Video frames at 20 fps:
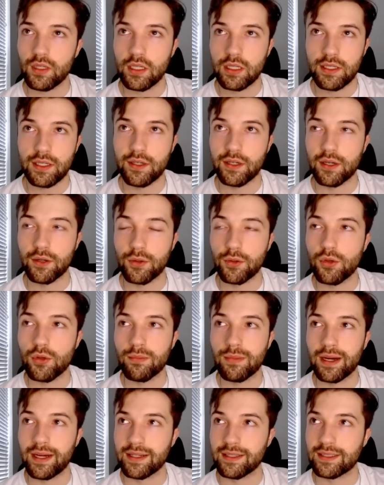you know, who
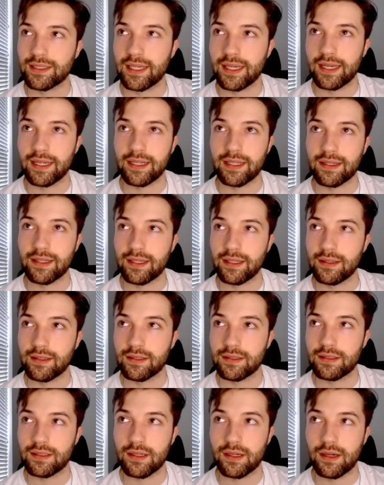am I to say anything?
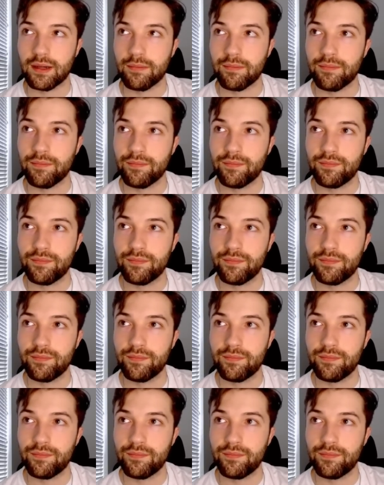This um,